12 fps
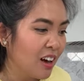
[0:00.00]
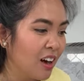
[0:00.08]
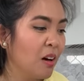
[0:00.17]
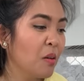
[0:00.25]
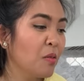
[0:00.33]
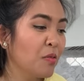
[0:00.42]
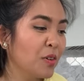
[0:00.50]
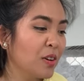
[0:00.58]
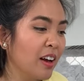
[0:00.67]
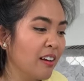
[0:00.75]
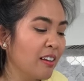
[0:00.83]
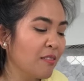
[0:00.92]
Oh, for
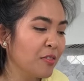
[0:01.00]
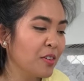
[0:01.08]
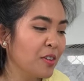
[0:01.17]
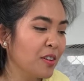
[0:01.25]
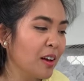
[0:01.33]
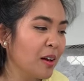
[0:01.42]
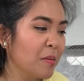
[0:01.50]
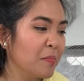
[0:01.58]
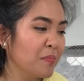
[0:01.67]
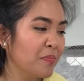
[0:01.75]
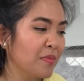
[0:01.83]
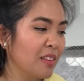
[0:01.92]

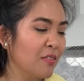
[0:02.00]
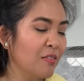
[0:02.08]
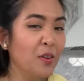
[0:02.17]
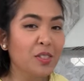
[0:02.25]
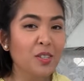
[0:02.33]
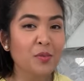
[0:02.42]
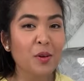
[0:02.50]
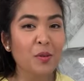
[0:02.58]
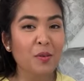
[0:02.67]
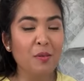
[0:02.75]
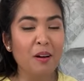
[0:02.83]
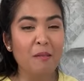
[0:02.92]
folks who
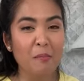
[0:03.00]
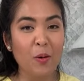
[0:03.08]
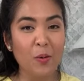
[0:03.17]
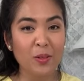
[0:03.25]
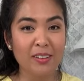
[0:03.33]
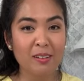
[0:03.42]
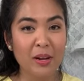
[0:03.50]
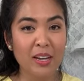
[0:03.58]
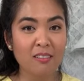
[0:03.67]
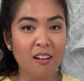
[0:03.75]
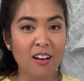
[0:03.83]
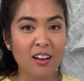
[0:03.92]
know Polar, my
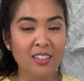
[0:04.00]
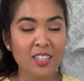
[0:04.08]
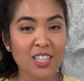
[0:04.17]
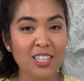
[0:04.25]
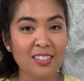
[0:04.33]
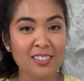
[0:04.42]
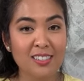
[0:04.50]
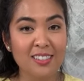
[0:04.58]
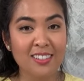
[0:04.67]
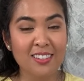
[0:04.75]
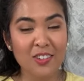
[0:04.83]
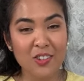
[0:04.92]
dog, she's
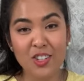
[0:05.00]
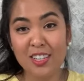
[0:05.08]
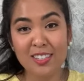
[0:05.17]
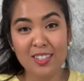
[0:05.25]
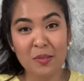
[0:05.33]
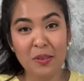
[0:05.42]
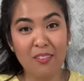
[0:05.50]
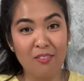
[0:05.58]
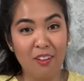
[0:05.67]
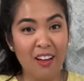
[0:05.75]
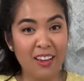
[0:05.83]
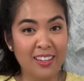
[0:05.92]
doing
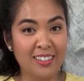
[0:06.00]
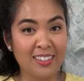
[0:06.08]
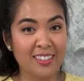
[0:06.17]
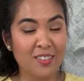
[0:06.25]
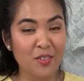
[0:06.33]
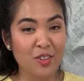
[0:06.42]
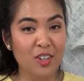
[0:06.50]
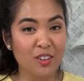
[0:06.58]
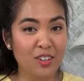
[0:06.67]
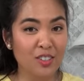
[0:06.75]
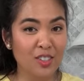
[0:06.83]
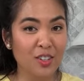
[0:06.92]
fine.
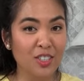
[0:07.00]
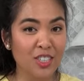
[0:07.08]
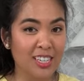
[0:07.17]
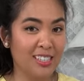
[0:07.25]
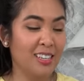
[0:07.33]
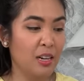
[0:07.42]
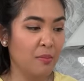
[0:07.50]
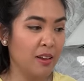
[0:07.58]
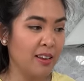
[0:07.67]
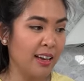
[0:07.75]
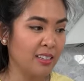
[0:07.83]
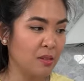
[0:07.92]
Her surgery is going to be
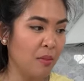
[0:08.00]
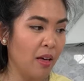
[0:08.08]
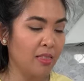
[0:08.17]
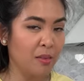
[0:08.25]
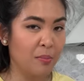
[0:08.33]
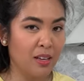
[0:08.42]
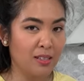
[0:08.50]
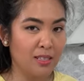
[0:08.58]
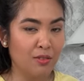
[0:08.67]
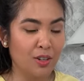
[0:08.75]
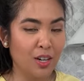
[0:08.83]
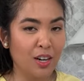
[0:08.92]
next month because
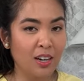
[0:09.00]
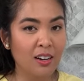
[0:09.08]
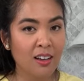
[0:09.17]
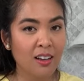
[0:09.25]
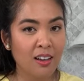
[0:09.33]
of her